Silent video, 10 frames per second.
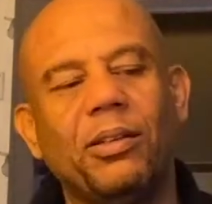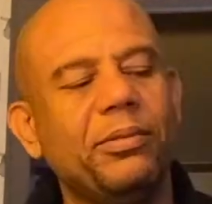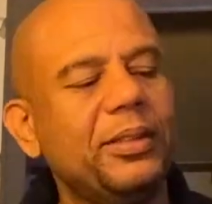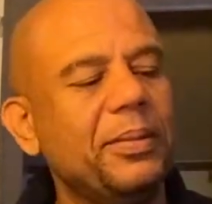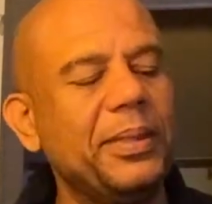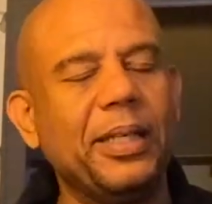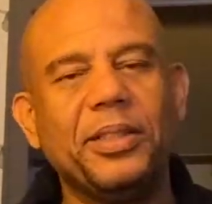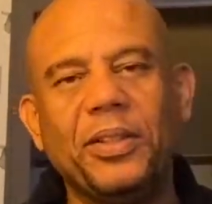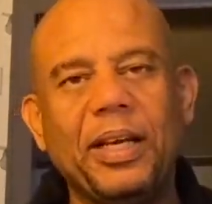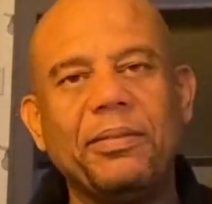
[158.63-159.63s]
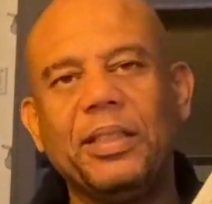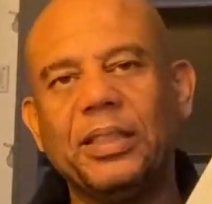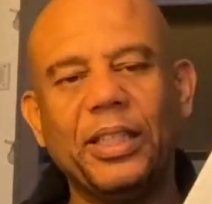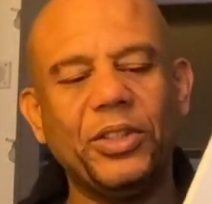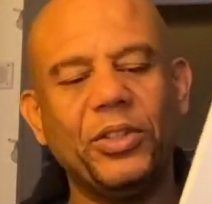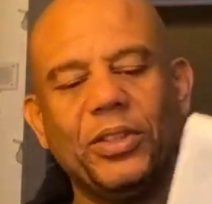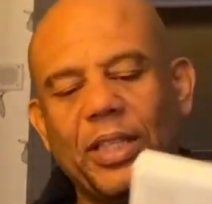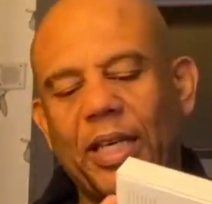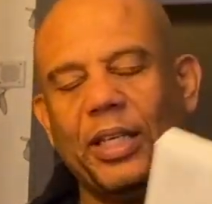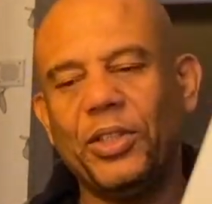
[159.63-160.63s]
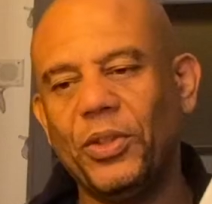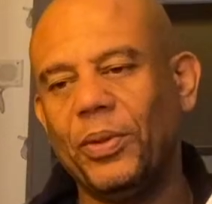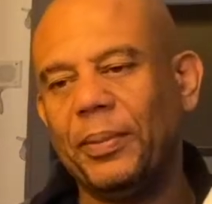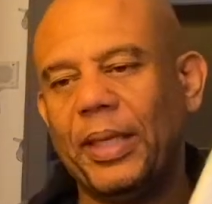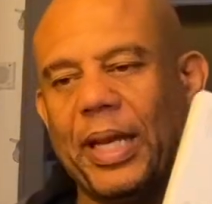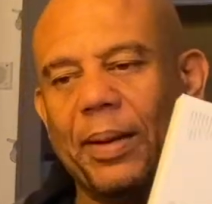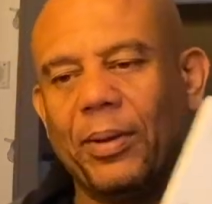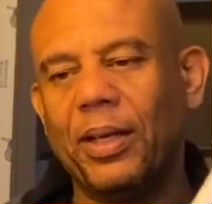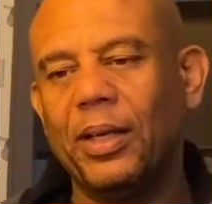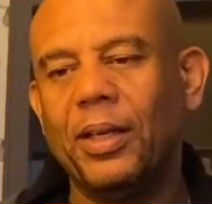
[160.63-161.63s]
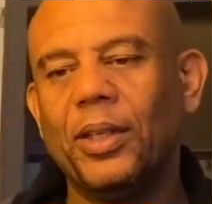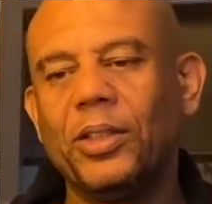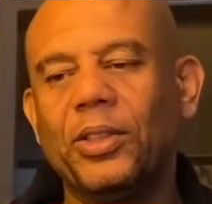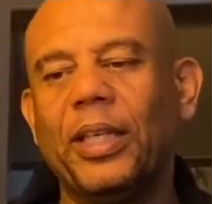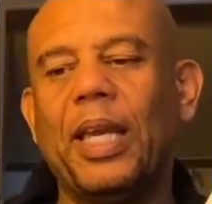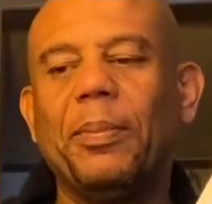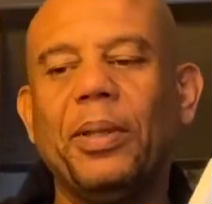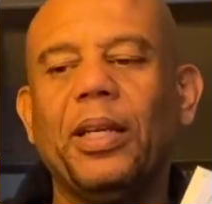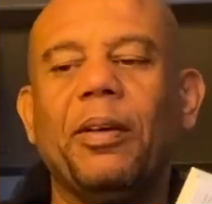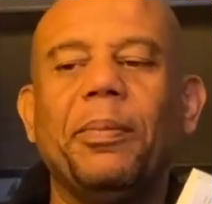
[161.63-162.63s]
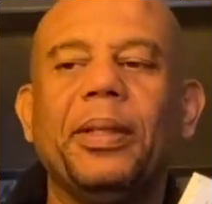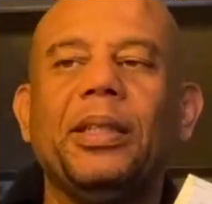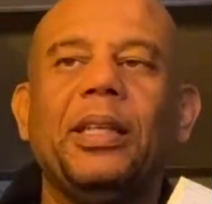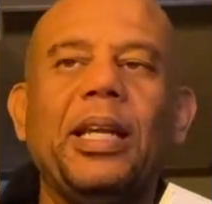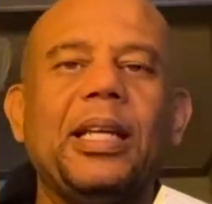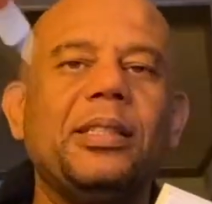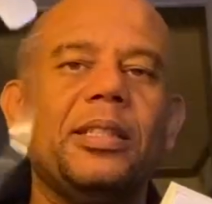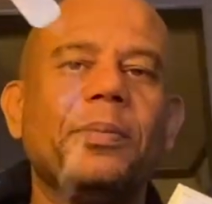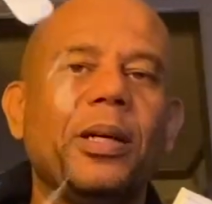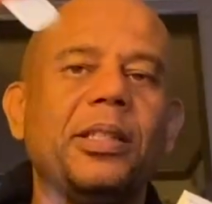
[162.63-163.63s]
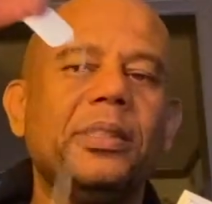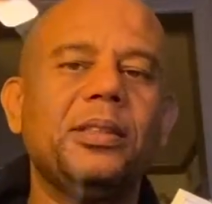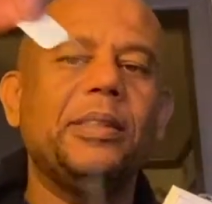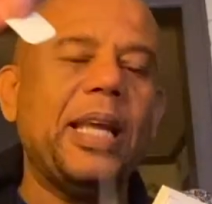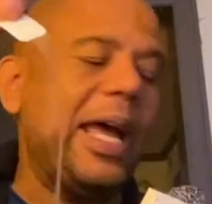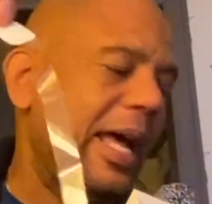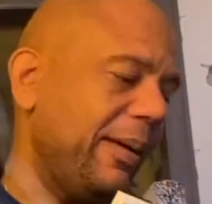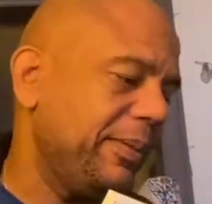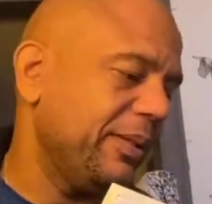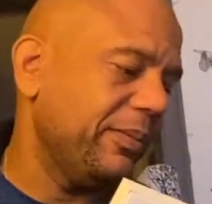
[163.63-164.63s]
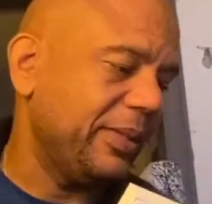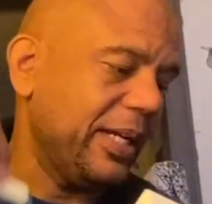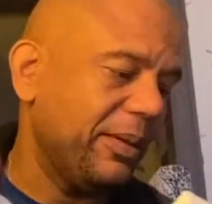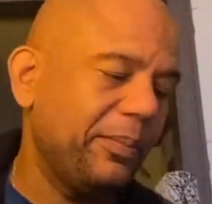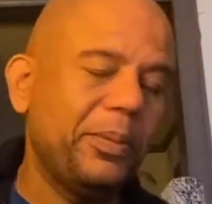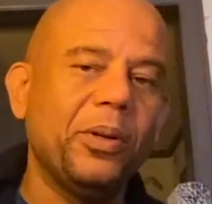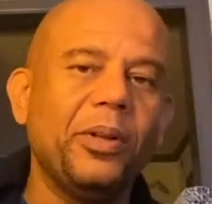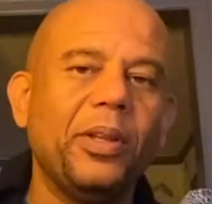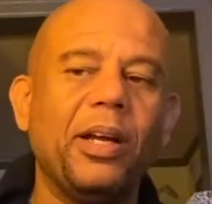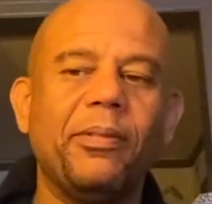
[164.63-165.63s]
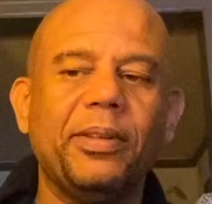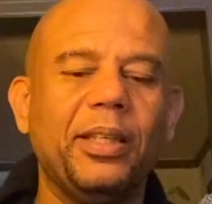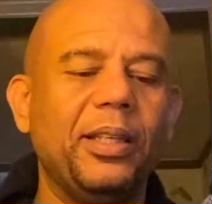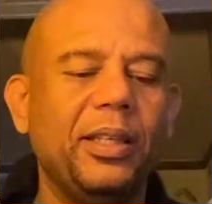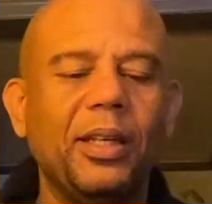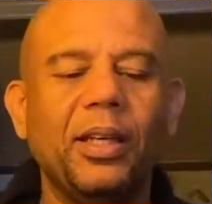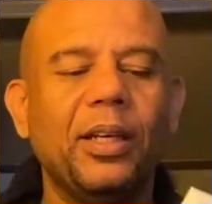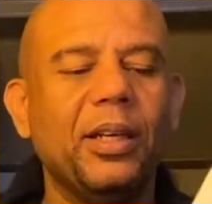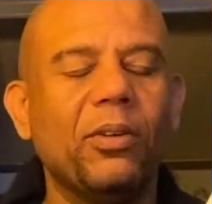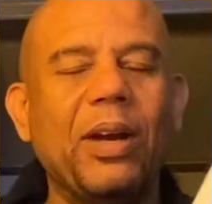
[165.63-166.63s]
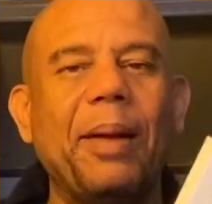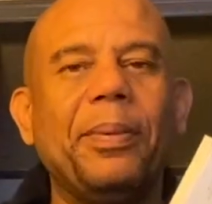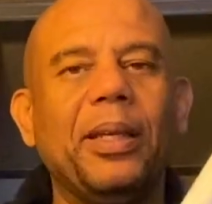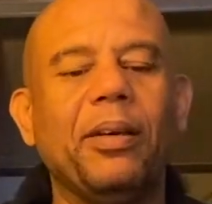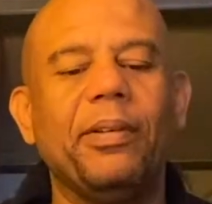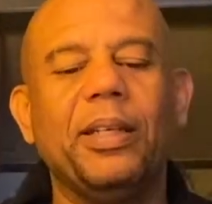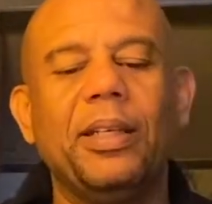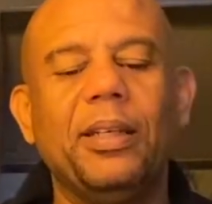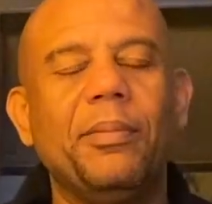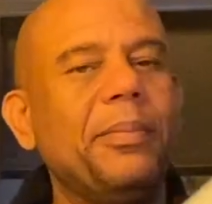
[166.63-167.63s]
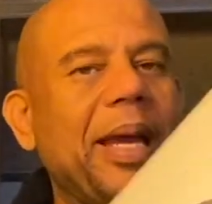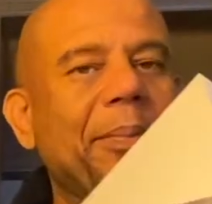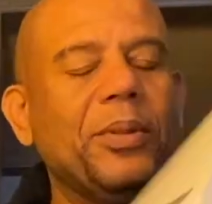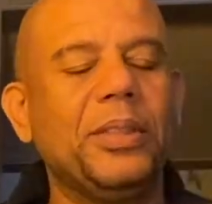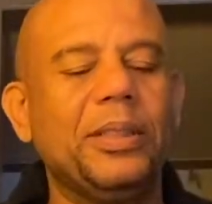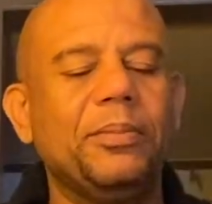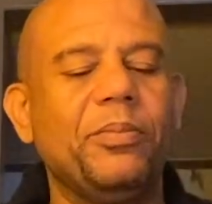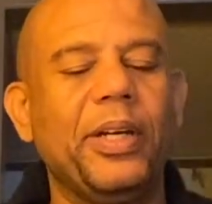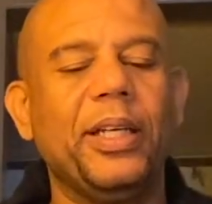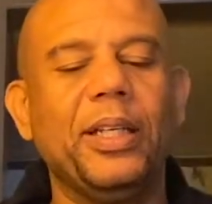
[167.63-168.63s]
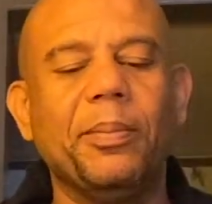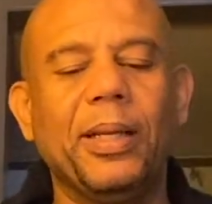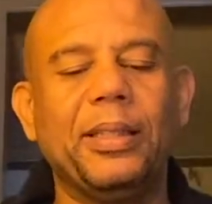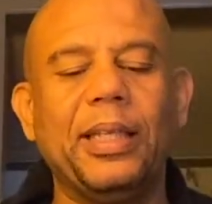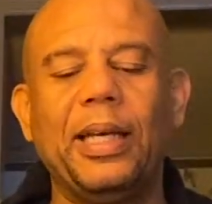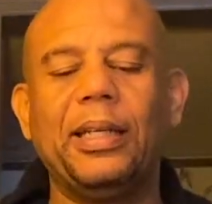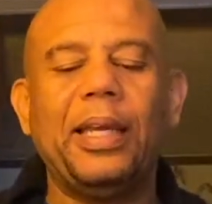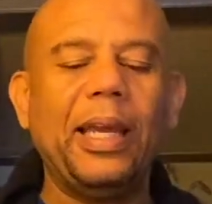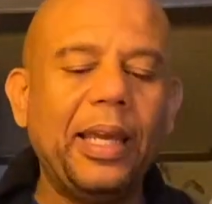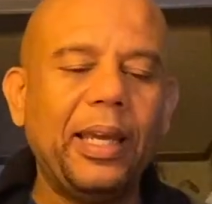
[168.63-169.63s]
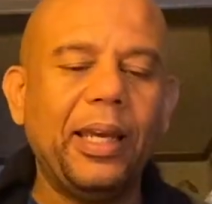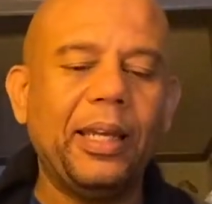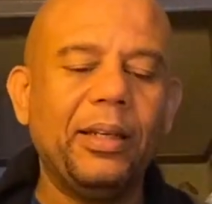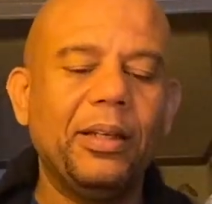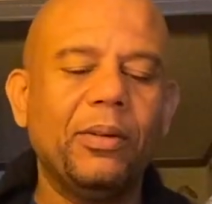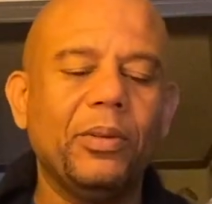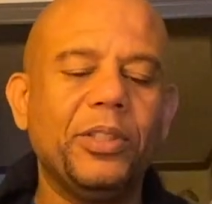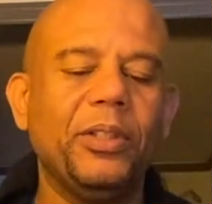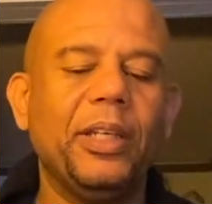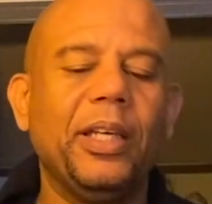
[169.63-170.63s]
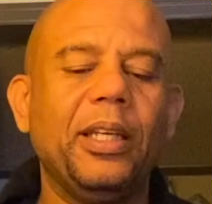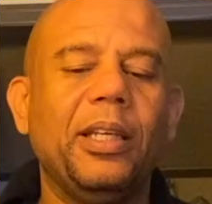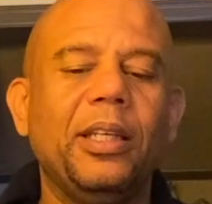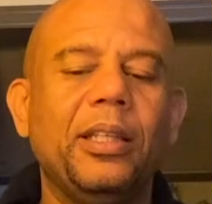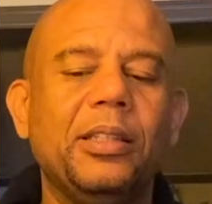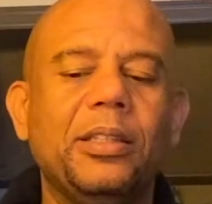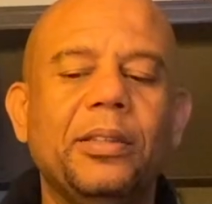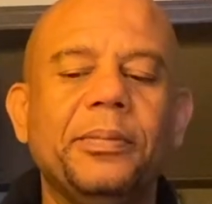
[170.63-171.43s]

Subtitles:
sometimes you have these issues, and I had an issue with my camera, so I can't pull it off, but it has a smart tab to kind of pull off the wrapping of it. Apple's very good about that. And what you get is